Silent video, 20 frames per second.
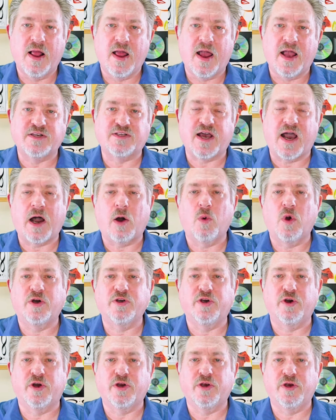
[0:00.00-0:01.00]
as to how well
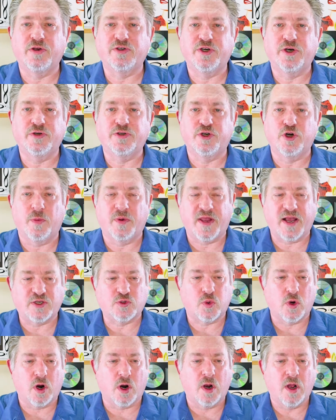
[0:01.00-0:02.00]
you can use YouTube. And
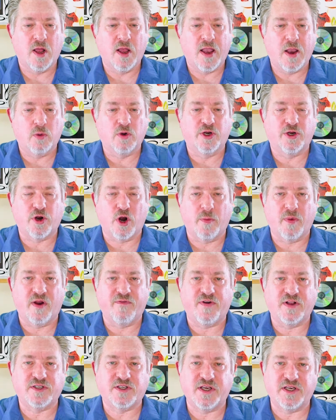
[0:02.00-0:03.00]
that's where it will determine
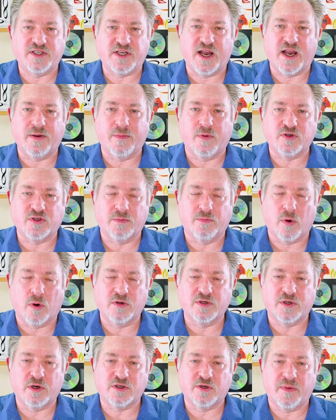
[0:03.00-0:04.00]
if it's the second most
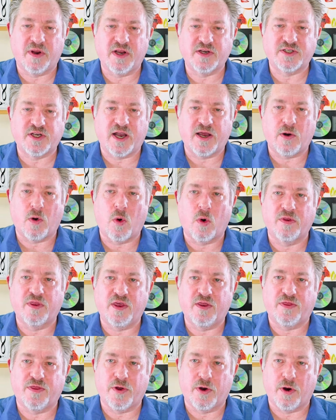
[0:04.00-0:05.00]
important social media site or
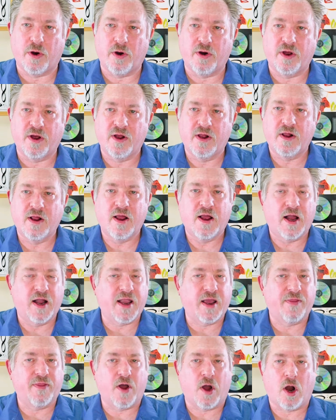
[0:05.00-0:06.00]
the third.
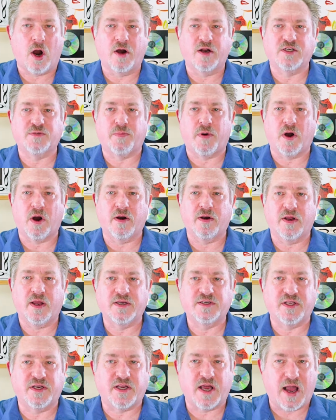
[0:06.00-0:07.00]
Again, the hardest part
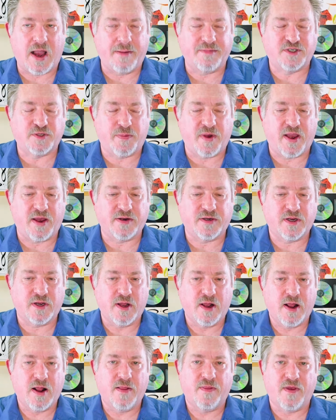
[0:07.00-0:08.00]
is the time spent,
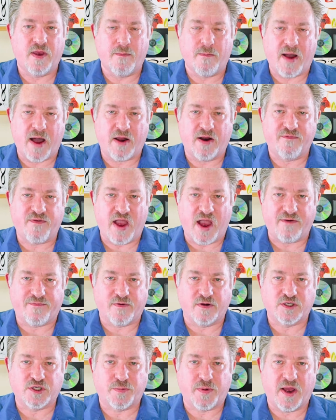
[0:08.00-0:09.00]
the amount of
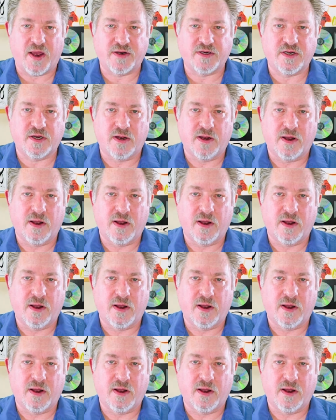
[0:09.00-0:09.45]
effort spent,